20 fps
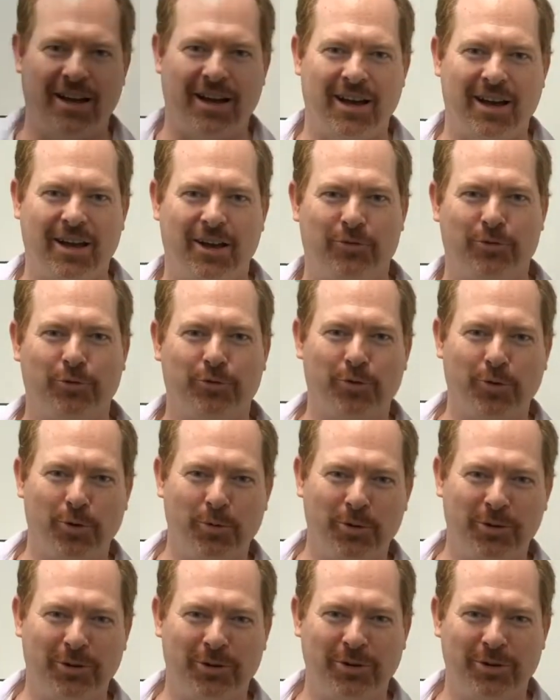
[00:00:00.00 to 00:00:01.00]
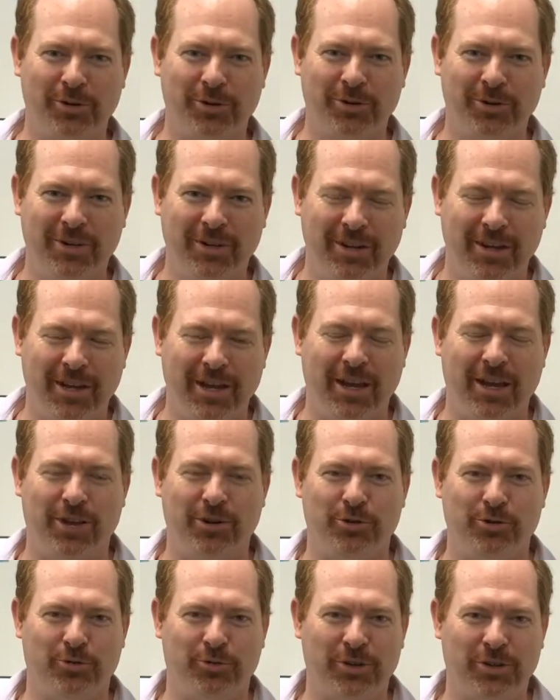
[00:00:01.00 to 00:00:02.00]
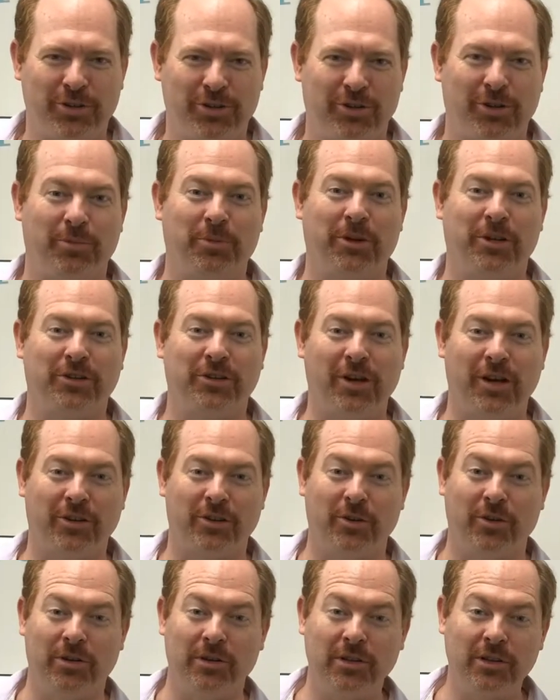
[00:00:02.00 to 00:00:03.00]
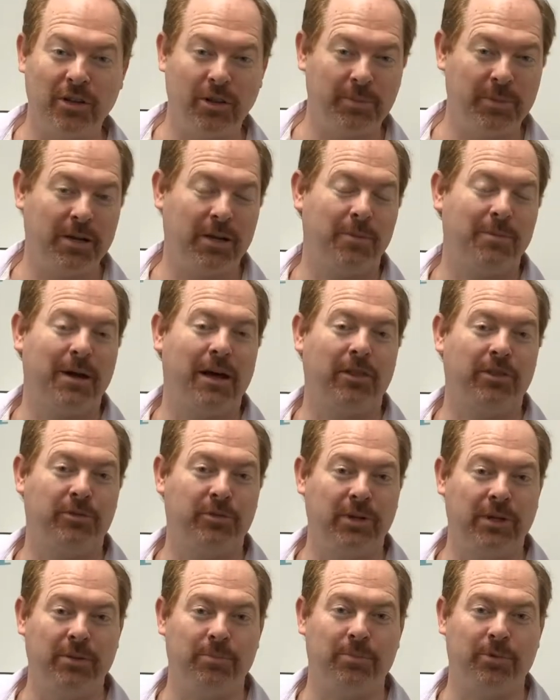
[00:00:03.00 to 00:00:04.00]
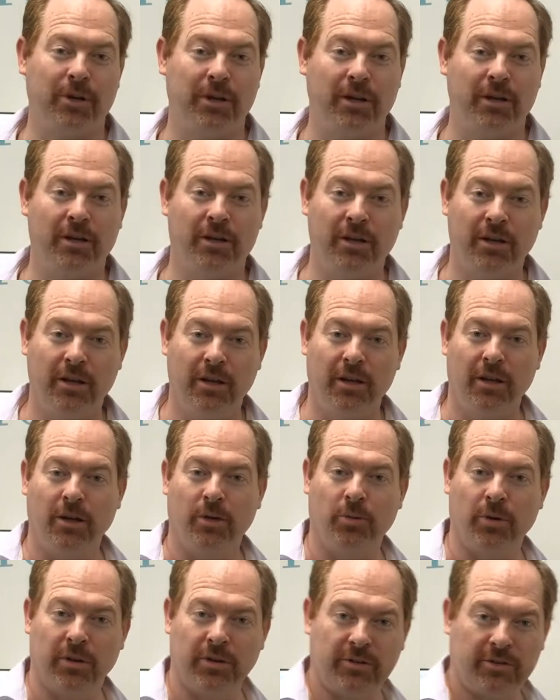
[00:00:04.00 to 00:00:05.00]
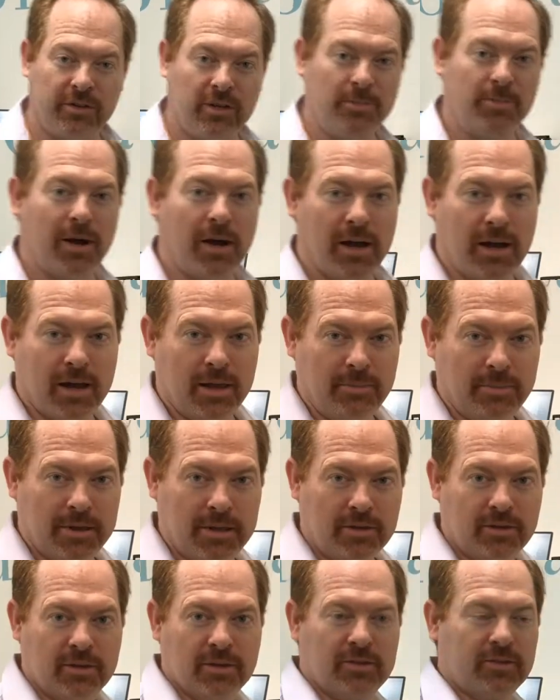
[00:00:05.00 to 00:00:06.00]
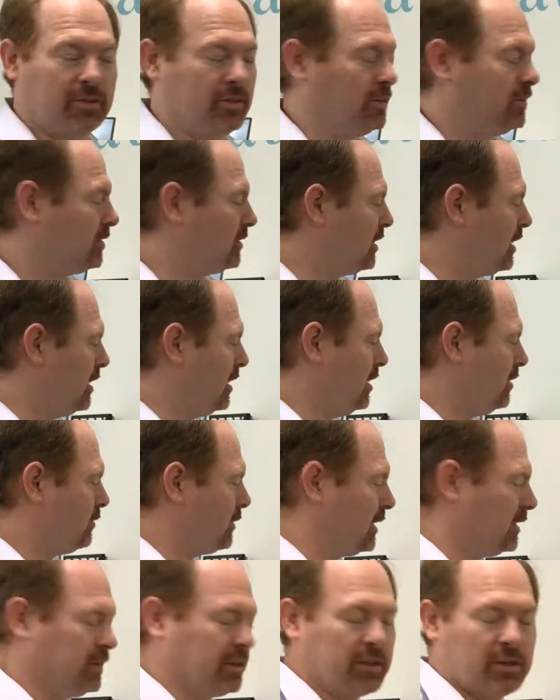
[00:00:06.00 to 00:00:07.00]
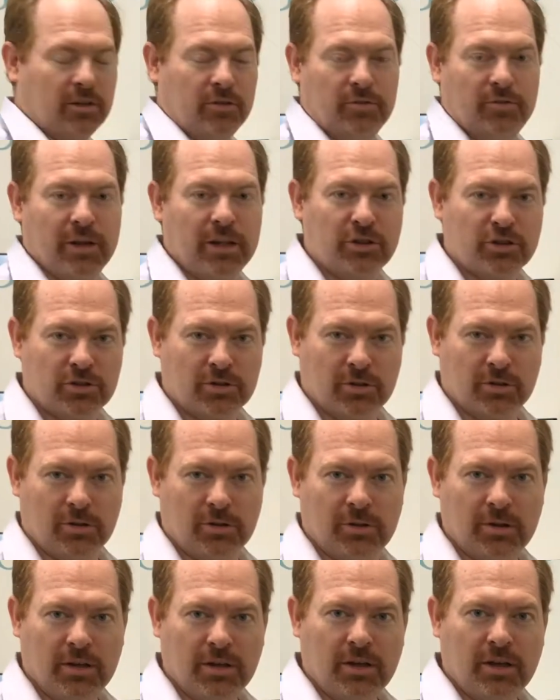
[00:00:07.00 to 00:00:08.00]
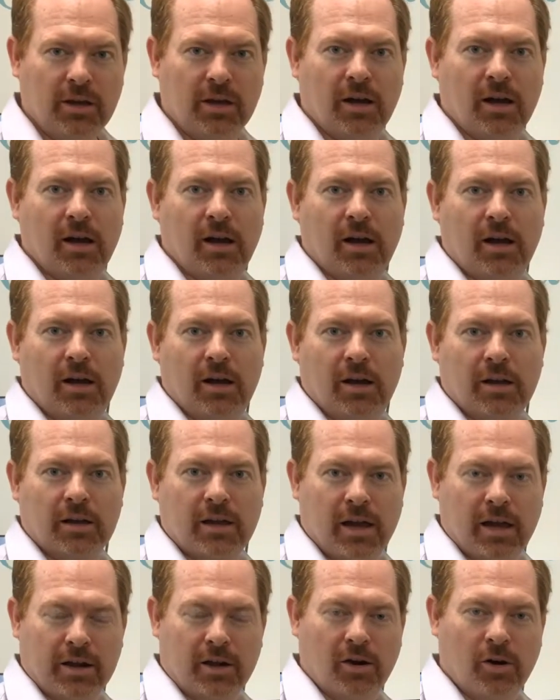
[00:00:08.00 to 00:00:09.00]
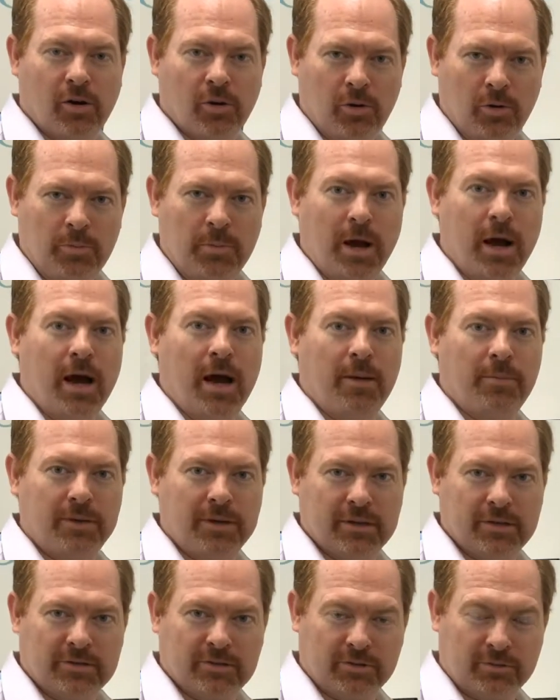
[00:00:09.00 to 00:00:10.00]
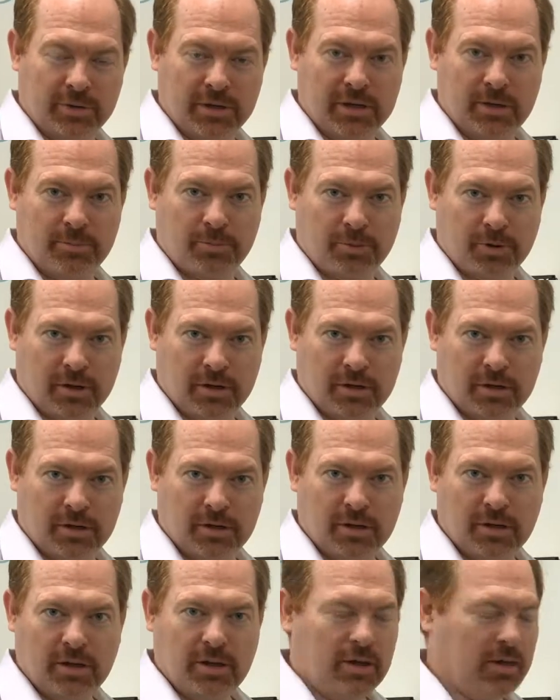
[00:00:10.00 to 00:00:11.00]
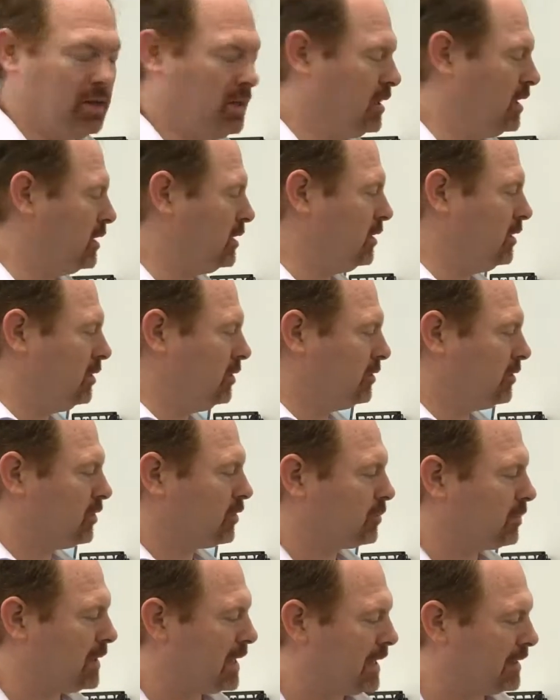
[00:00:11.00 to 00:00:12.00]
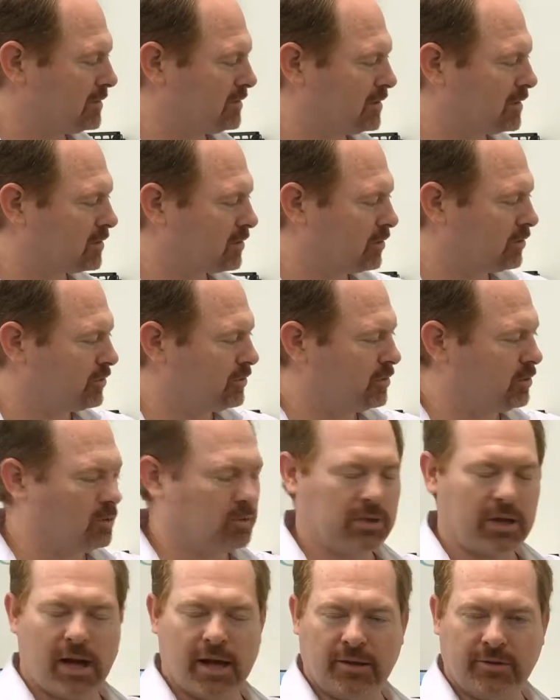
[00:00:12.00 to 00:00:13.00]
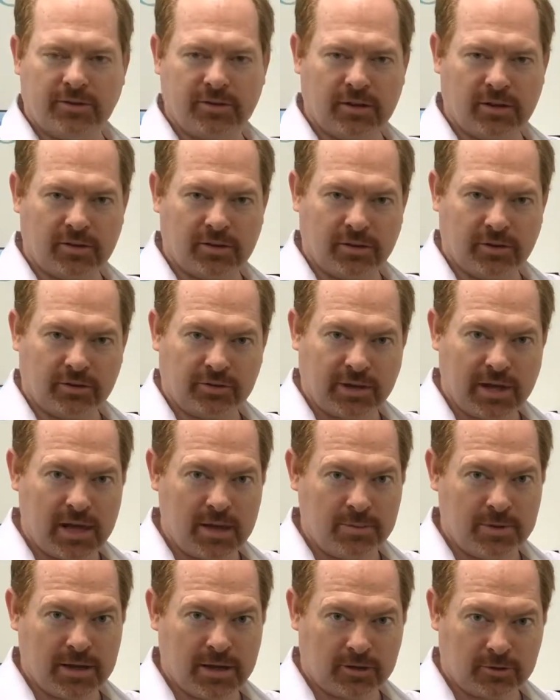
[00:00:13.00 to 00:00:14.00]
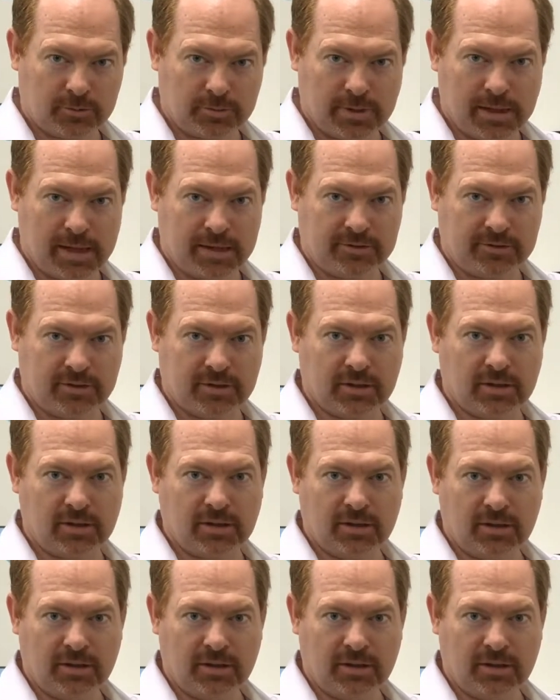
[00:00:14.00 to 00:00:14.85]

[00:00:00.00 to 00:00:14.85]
hi Ever Forward crew, Andrew Fisher. I'm going to talk to you a little bit about 3D printing. What you see behind me, this is a fairly conventional kind of home hobbyist 3D printer. It uses plastic. There's two kinds here. There's ABS plastic,